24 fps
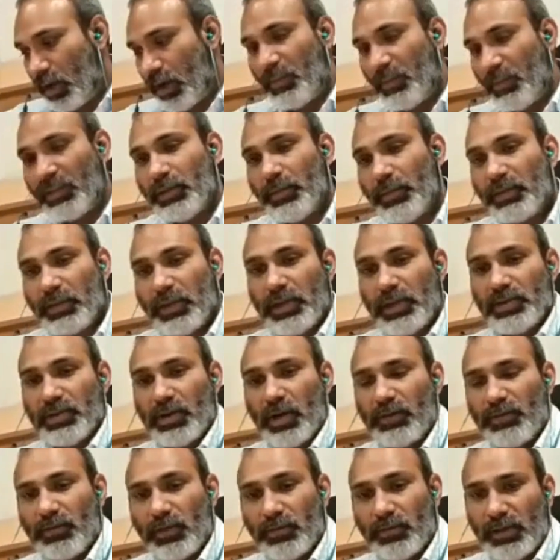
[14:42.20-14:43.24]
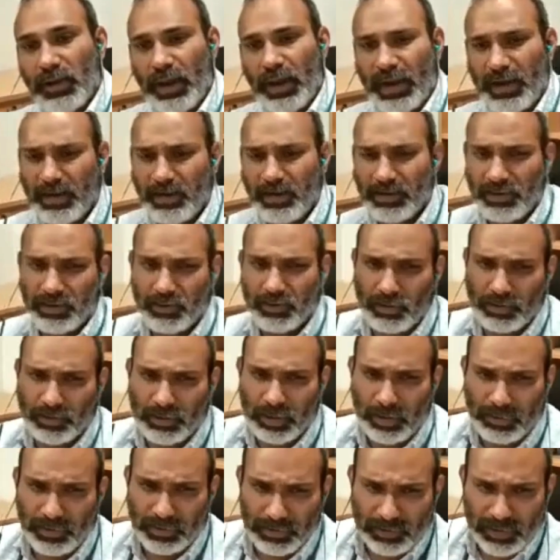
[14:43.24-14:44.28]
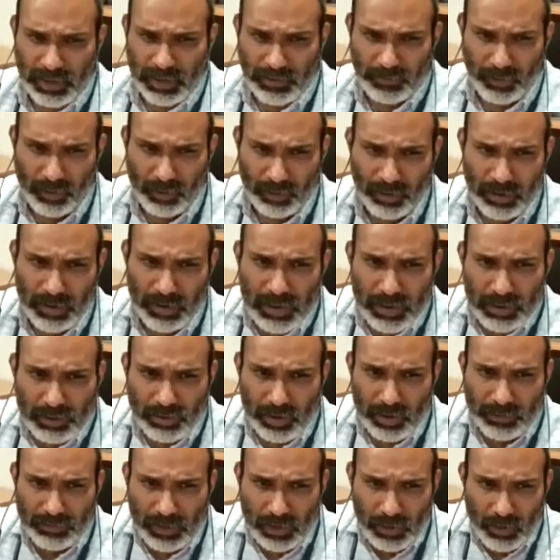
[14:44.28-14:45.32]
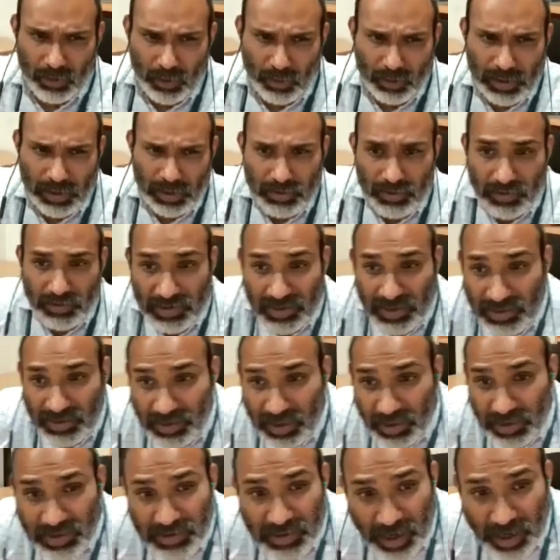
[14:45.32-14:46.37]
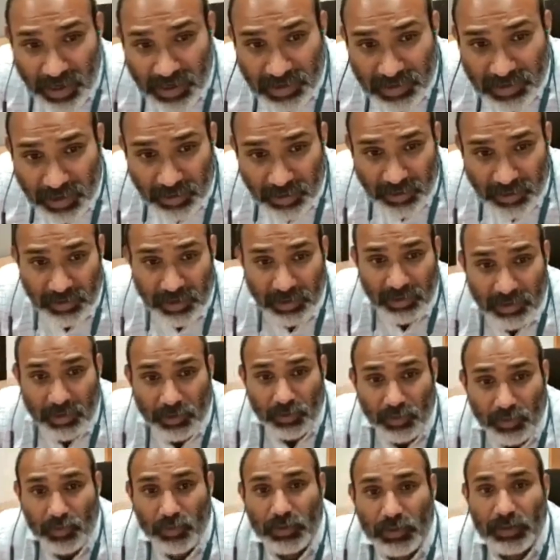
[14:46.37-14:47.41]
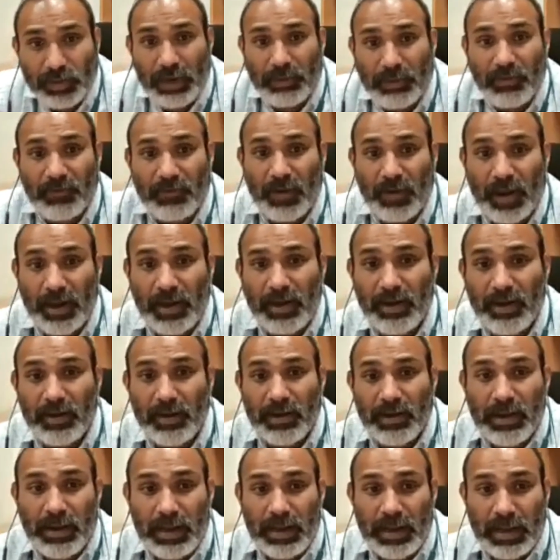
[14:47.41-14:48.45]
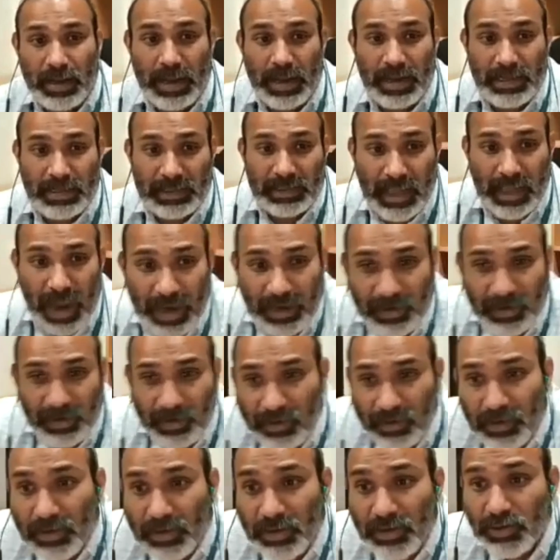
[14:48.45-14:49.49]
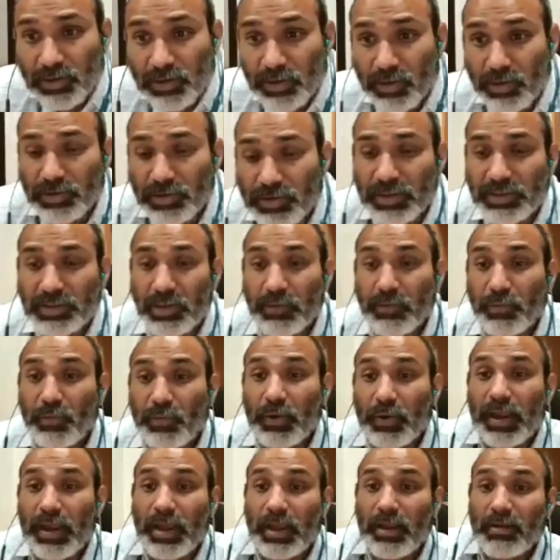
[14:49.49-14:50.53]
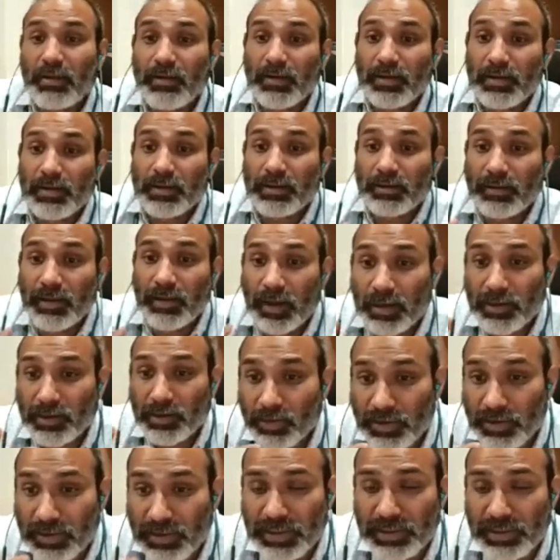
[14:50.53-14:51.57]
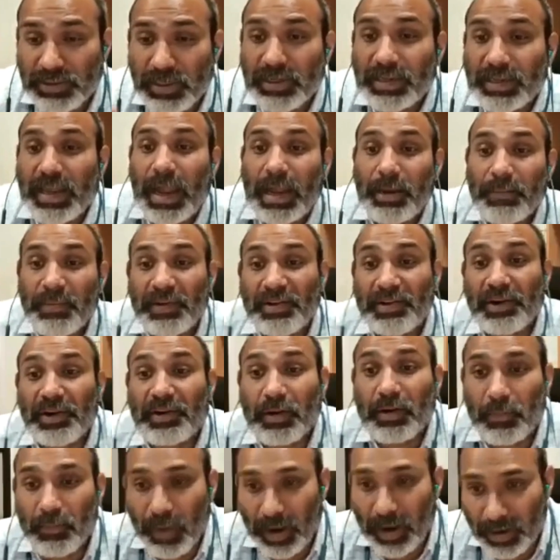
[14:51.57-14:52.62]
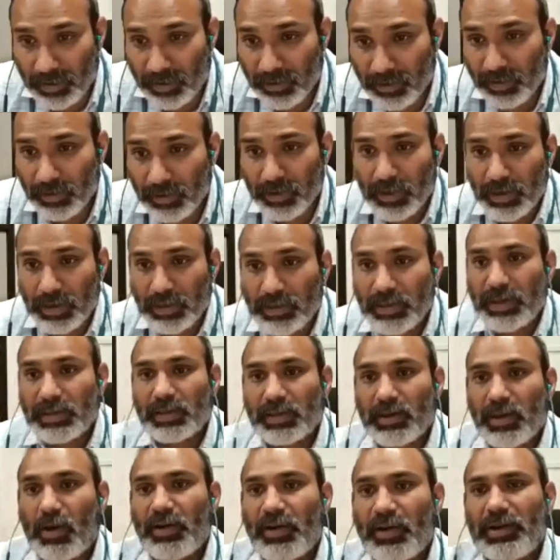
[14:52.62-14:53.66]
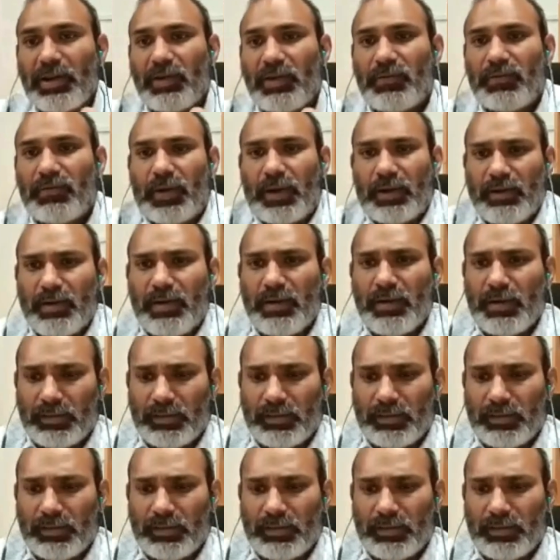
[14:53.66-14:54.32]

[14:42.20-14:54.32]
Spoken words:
Pradesh, half of the land is in Uttar Pradesh. Then what? So if the local jurisdiction is uncertain, then the suit can be filed in that jurisdiction where the jurisdiction can be determined. Yes, now it is fine.